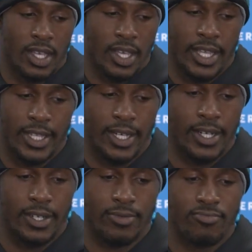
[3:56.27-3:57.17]
and
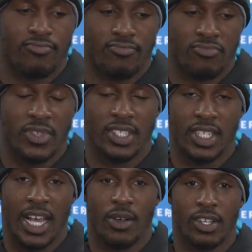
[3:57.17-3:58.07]
uh, we'll see
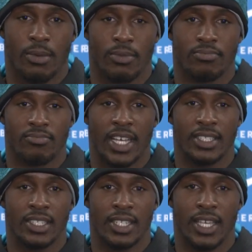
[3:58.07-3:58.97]
the outcome at
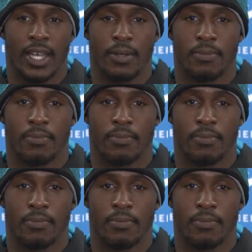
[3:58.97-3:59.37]
the end of the game.